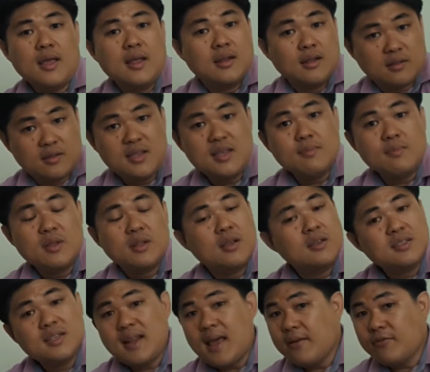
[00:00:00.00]
in the team. It
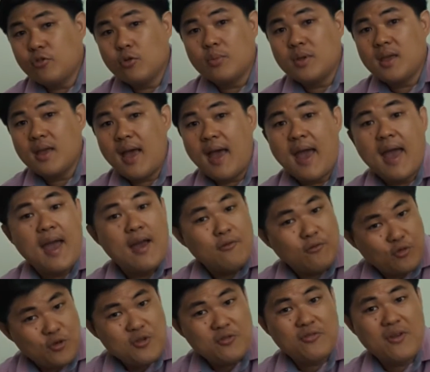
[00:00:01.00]
doesn't have to be
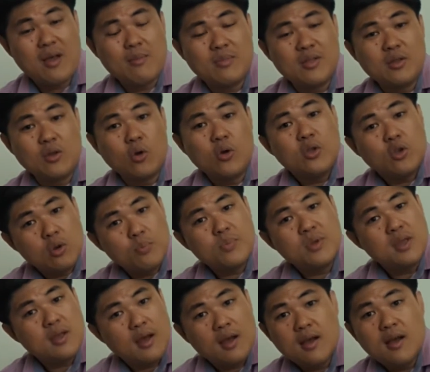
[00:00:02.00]
every family goal. It could
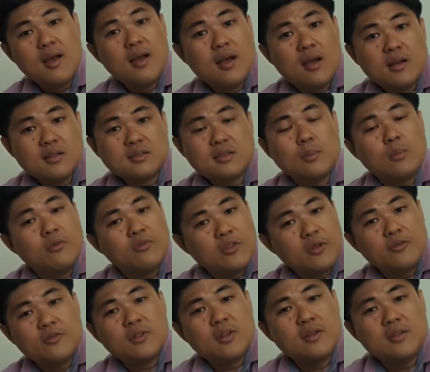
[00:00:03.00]
be some of
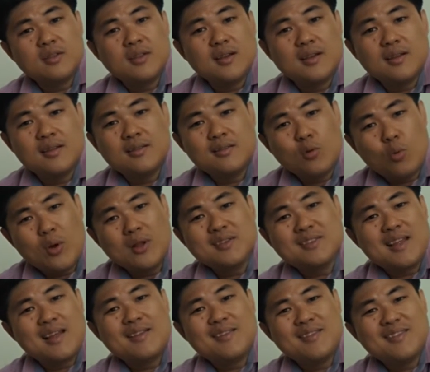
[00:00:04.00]
the, the, the, the
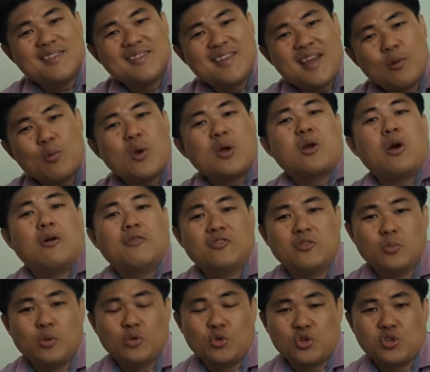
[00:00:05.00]
ones that, that we're
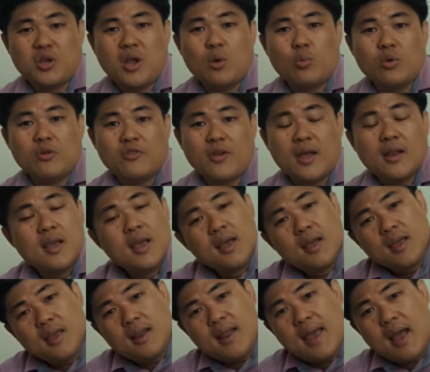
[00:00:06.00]
comfortable to share with. And
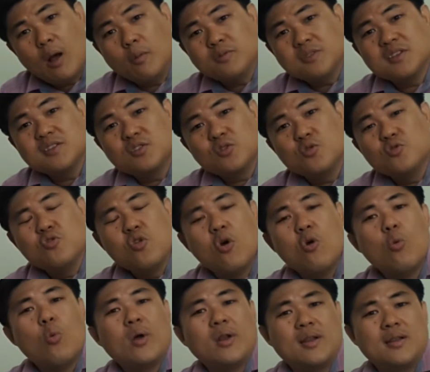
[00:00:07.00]
it helps us to
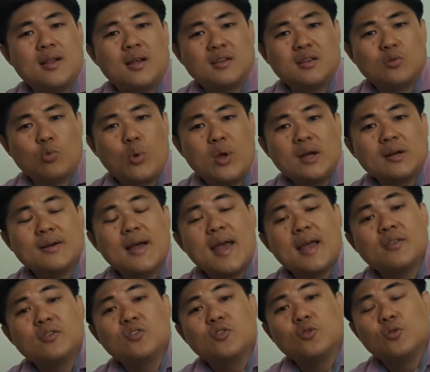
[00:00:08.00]
know one another well
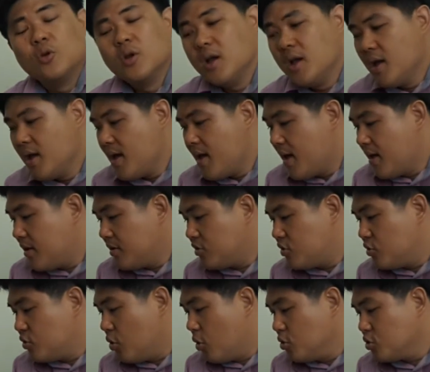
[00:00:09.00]
and to,
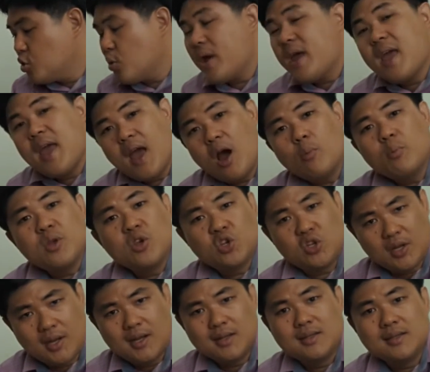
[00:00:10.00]
to also help
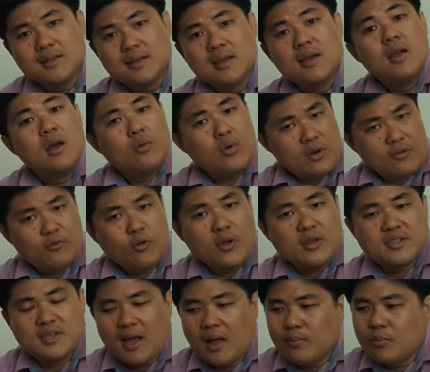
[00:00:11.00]
each other. Right? For
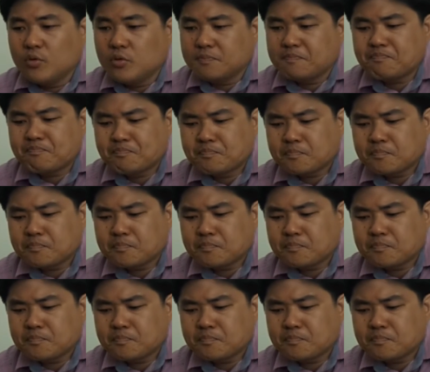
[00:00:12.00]
example,